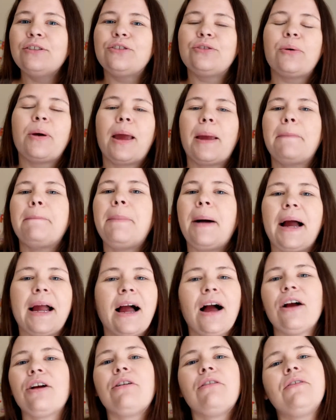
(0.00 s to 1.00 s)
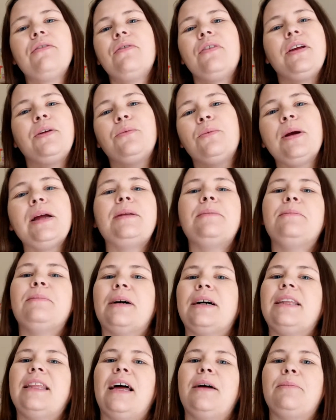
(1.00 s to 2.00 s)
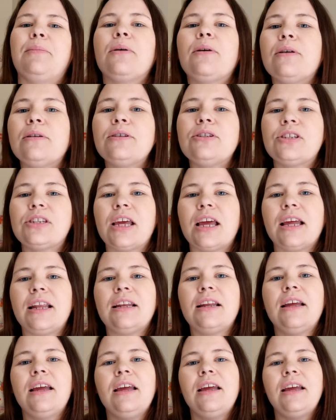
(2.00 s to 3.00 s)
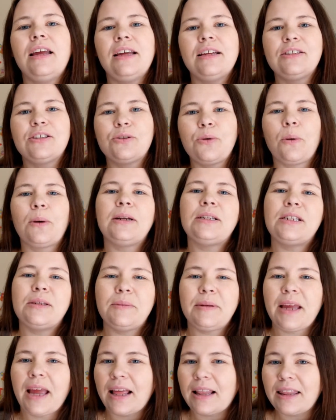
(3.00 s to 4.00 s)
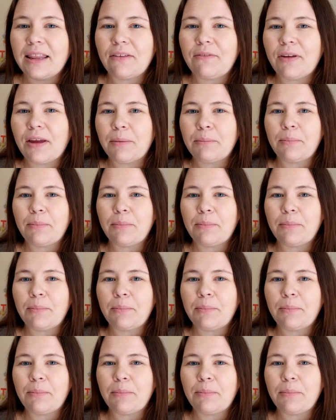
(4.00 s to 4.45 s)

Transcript: So a biography written by that person is going to be a living